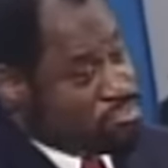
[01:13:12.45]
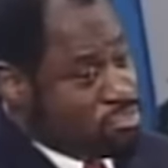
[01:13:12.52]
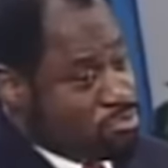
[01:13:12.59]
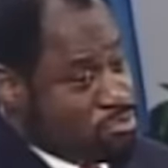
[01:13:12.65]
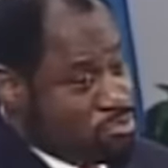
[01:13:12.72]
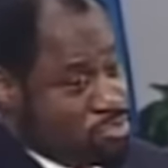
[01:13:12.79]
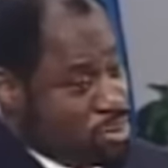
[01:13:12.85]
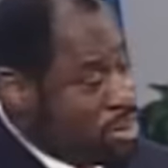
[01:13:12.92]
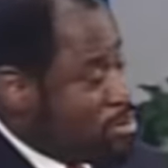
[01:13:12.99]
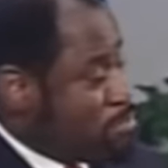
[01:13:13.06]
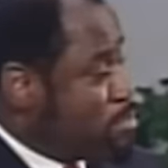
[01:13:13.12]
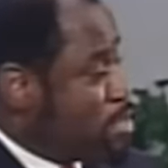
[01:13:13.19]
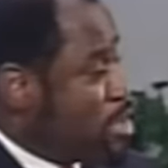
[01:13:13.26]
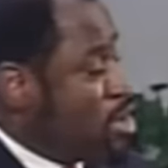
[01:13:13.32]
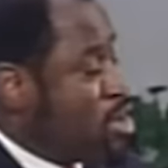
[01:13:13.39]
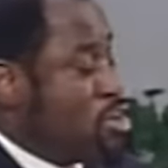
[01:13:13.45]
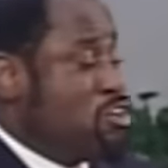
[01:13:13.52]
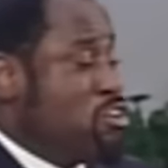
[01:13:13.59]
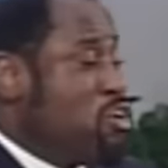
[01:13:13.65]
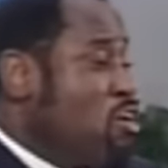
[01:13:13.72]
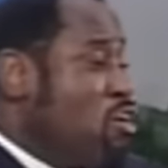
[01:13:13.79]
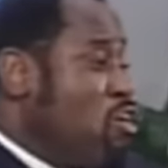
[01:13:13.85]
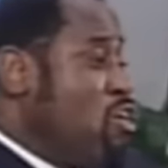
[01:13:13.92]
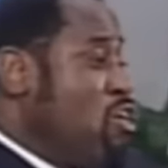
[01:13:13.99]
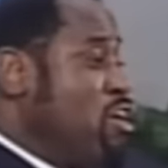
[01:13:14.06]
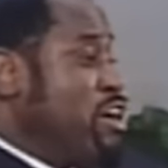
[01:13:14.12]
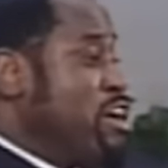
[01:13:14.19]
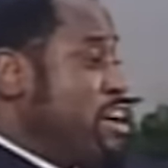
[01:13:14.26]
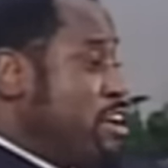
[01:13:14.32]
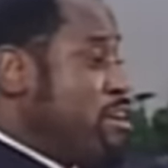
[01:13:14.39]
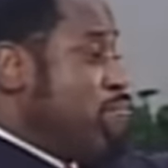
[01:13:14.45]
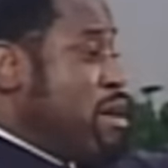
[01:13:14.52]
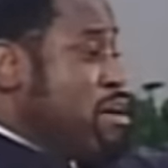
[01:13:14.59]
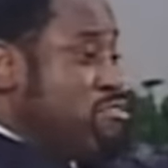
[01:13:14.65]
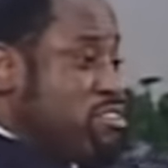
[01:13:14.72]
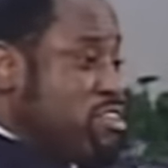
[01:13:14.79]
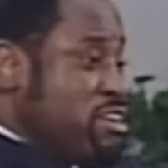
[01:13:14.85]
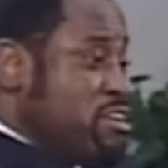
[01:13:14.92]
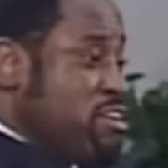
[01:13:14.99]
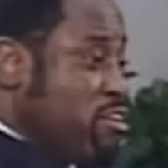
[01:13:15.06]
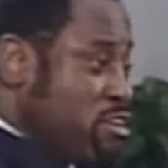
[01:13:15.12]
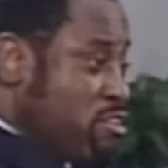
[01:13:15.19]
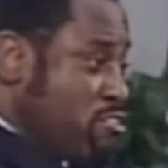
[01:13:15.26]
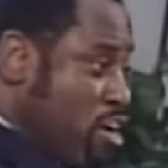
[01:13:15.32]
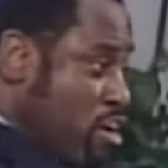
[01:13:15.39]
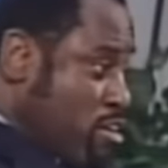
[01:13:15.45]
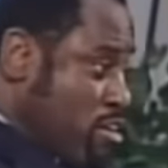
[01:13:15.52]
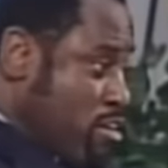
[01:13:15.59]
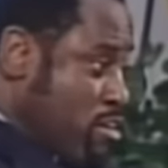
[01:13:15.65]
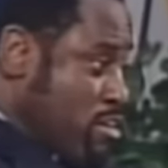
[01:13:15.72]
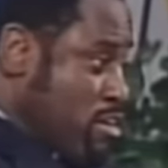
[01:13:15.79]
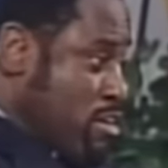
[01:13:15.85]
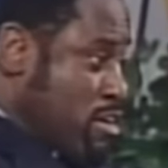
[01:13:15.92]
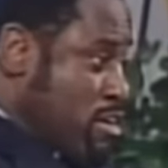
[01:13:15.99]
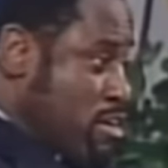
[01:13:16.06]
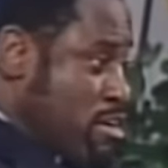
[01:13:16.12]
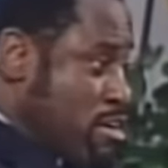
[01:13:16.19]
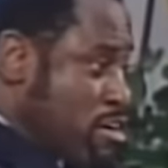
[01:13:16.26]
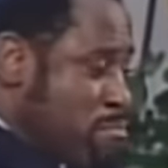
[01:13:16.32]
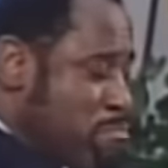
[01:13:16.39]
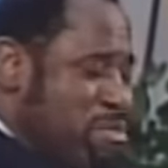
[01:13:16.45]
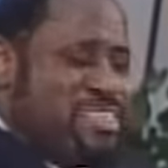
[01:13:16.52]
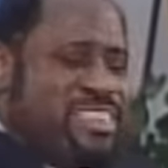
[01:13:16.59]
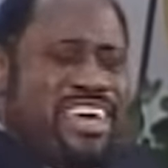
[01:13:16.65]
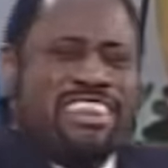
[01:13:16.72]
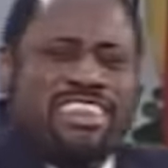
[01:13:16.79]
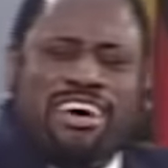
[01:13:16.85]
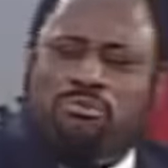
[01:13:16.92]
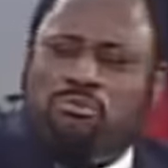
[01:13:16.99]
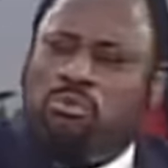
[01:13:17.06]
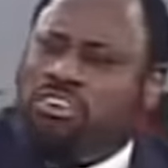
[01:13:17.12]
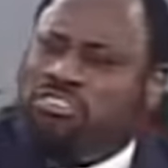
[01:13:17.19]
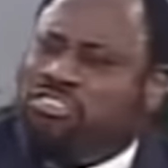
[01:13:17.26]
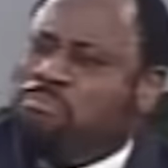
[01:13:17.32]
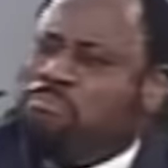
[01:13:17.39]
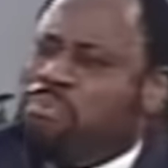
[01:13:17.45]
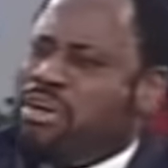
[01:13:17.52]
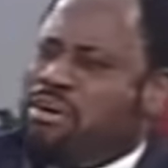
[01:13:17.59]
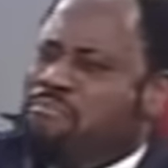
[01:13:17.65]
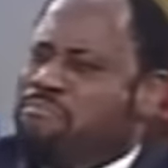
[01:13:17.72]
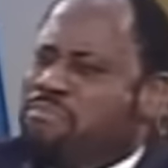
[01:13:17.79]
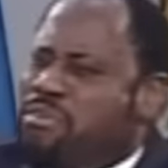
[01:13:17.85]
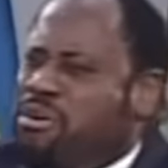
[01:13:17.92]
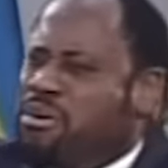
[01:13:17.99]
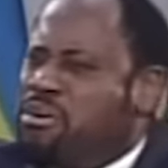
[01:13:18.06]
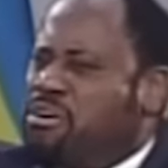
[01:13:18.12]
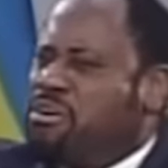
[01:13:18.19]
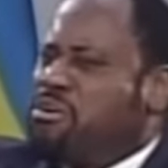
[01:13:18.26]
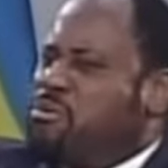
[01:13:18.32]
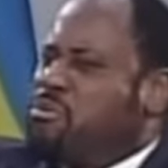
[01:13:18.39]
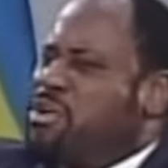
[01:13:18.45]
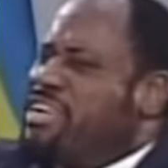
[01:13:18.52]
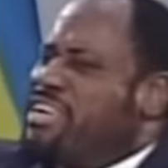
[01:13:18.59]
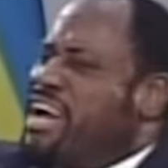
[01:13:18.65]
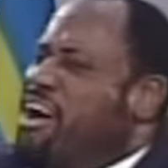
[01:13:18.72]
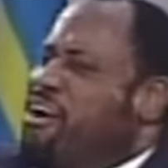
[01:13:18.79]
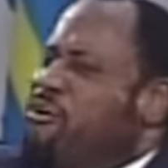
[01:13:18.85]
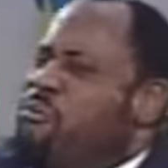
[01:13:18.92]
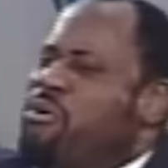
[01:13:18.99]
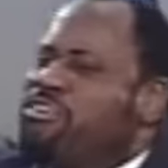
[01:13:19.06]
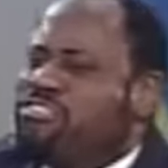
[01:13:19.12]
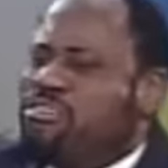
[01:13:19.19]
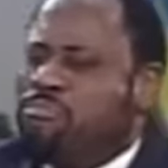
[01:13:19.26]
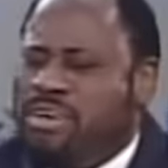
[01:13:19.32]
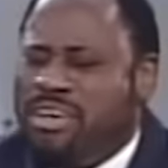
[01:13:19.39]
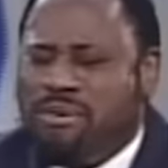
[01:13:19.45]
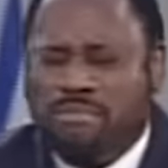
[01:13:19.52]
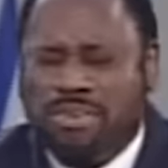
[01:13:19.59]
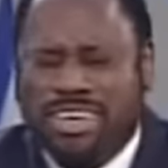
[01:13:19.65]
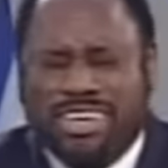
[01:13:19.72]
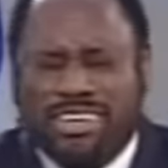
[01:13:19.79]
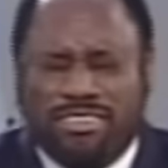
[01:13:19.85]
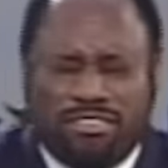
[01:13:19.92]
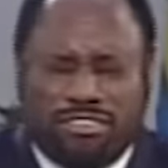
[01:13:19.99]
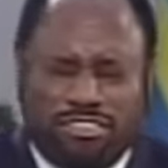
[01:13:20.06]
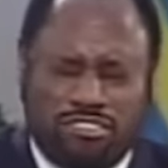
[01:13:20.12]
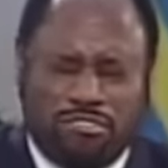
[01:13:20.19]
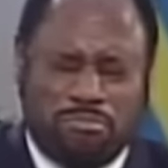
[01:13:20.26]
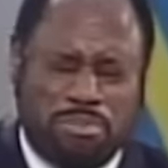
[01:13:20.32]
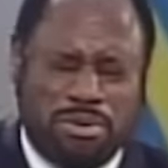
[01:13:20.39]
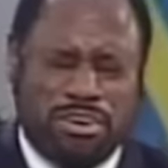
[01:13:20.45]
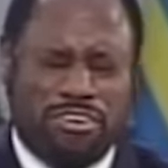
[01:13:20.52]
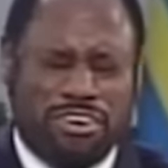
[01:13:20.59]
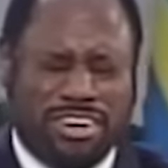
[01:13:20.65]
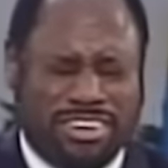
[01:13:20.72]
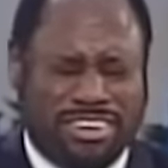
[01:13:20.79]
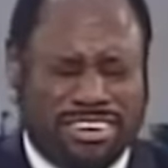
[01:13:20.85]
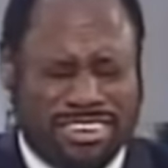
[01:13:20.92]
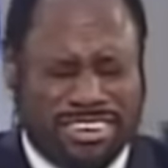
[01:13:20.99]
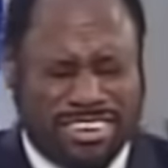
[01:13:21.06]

Jerusalem, nor in a mountain on a rock, but they that worship him will now worship him in spirit